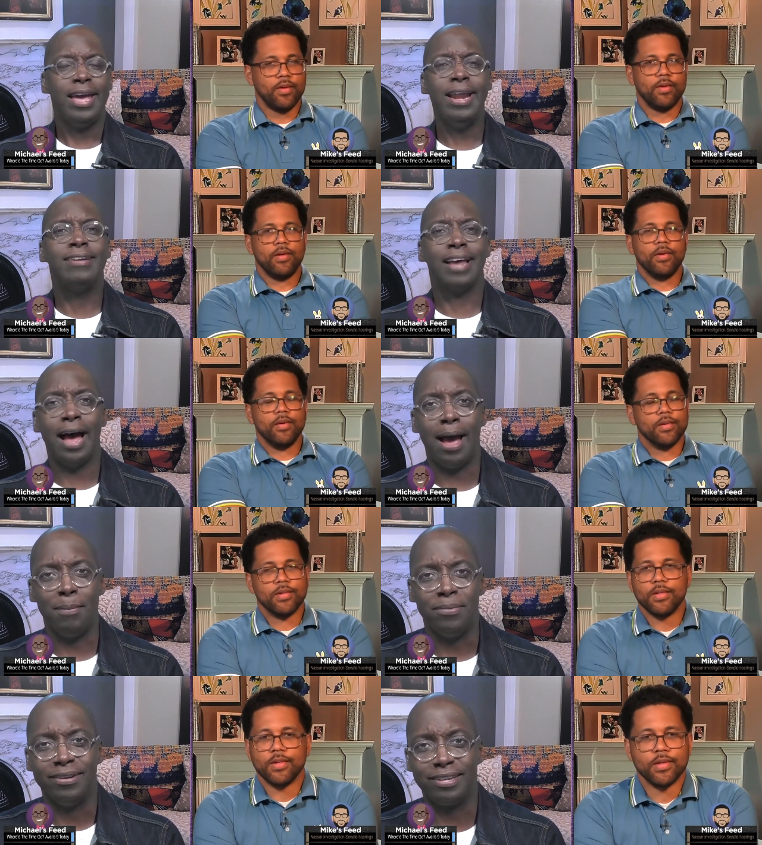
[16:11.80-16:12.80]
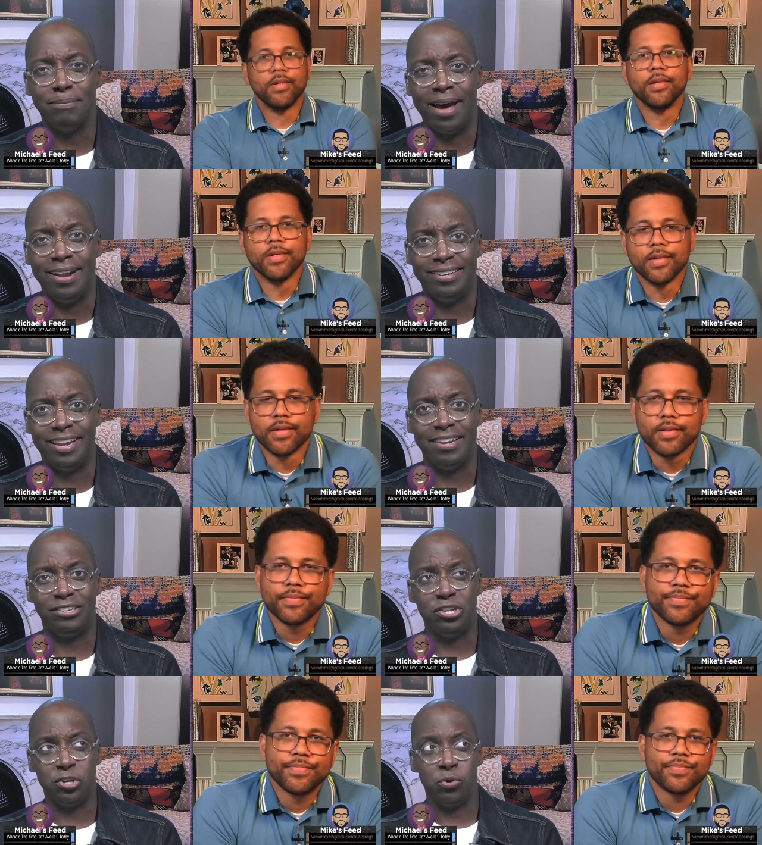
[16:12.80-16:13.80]
Speaker 1: Anytime somebody
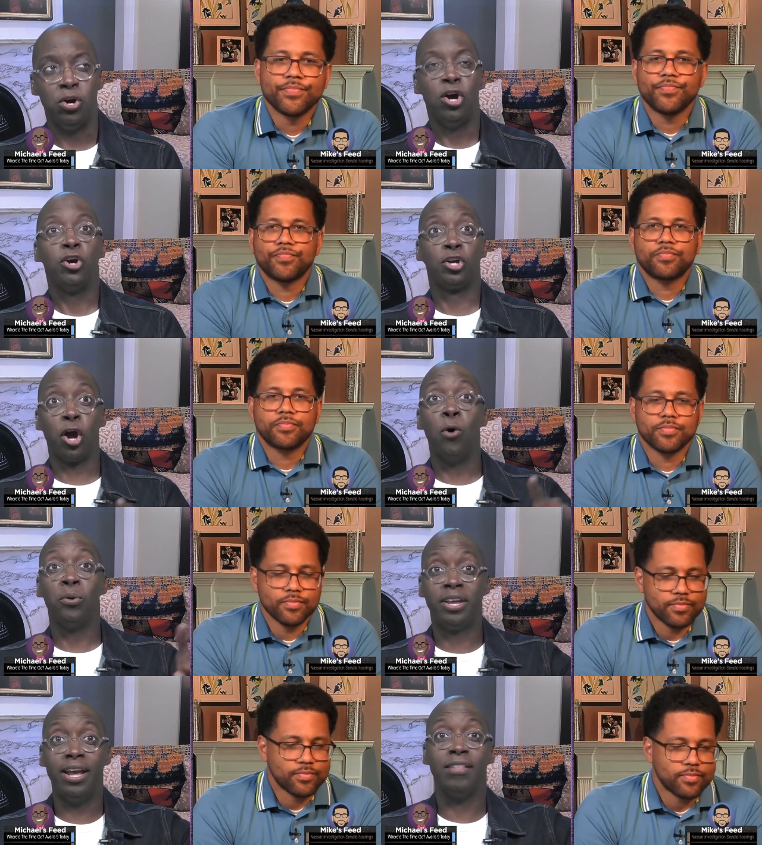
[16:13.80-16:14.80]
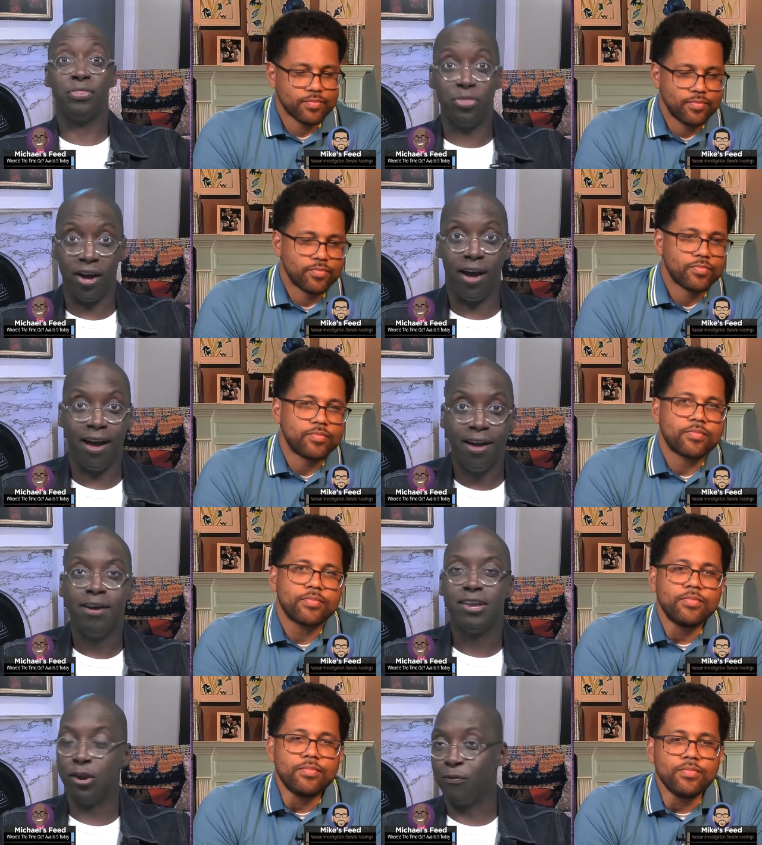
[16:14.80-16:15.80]
says to you, go get the,
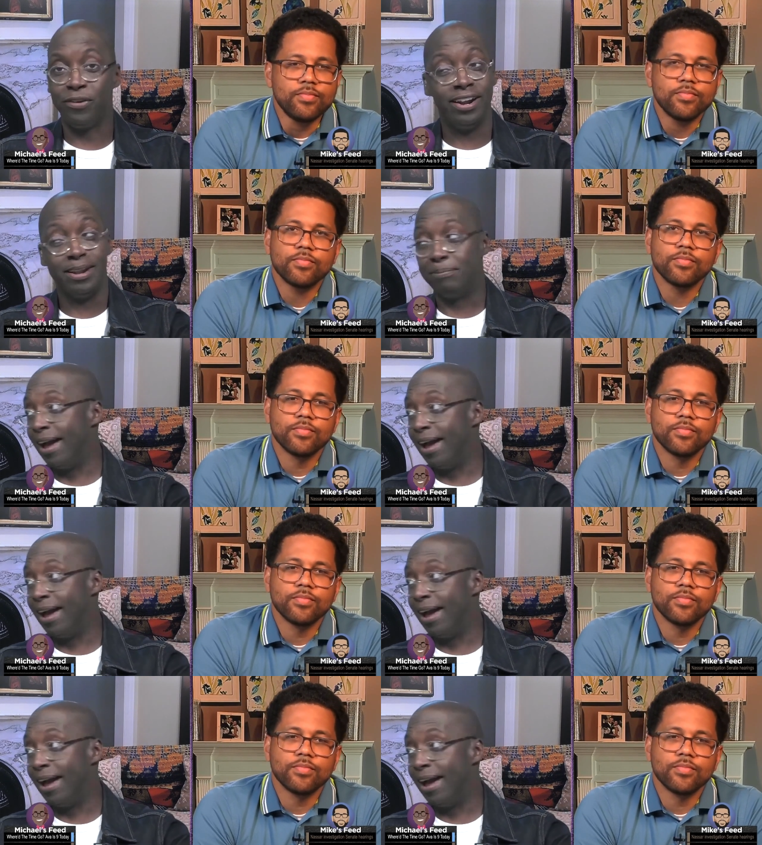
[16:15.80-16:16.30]
you know, fill in the